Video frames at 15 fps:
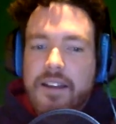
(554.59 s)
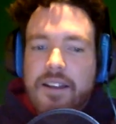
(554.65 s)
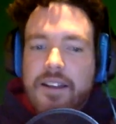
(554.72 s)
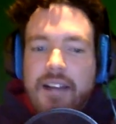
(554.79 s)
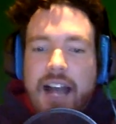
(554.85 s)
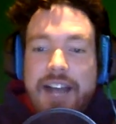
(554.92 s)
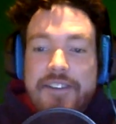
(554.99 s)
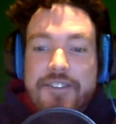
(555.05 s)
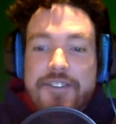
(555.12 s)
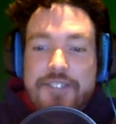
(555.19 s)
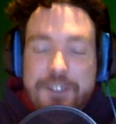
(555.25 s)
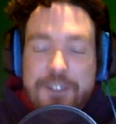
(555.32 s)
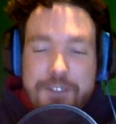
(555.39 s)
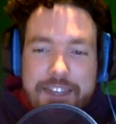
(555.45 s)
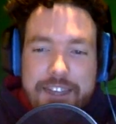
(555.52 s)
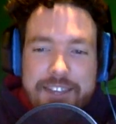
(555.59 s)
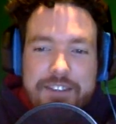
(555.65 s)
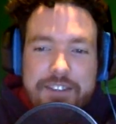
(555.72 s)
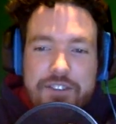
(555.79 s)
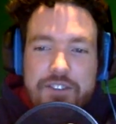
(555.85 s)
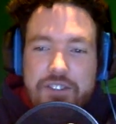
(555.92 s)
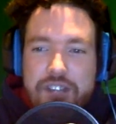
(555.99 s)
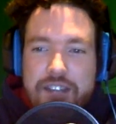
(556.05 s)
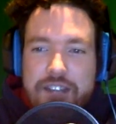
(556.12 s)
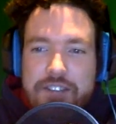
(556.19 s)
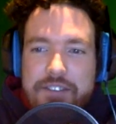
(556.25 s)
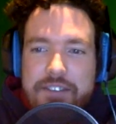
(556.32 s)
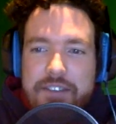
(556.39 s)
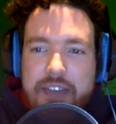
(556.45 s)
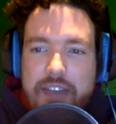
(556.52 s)
I still think there's a
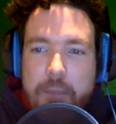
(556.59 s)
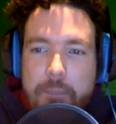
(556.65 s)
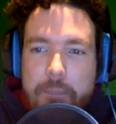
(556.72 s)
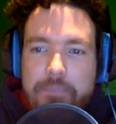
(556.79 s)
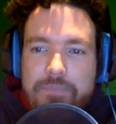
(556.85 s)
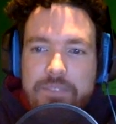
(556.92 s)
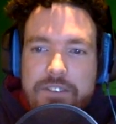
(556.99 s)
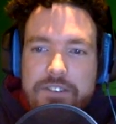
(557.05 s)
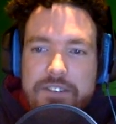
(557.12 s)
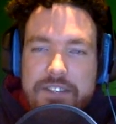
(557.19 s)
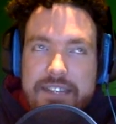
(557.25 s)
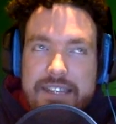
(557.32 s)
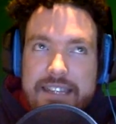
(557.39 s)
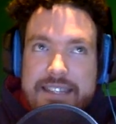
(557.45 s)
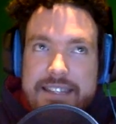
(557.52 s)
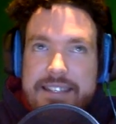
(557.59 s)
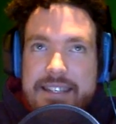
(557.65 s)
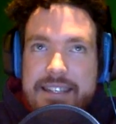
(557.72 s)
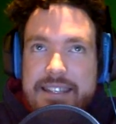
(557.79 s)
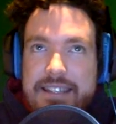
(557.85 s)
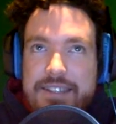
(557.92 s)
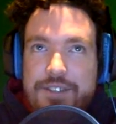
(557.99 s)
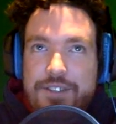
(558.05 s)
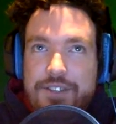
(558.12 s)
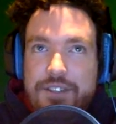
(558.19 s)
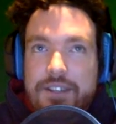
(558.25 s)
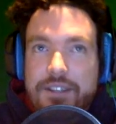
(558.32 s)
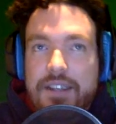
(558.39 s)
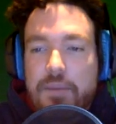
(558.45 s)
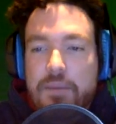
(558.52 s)
chance that
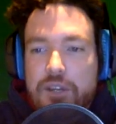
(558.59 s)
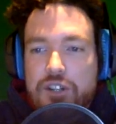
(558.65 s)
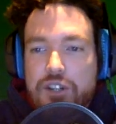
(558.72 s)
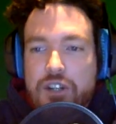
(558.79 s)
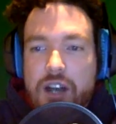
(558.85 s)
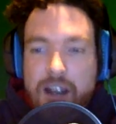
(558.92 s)
CEDEC image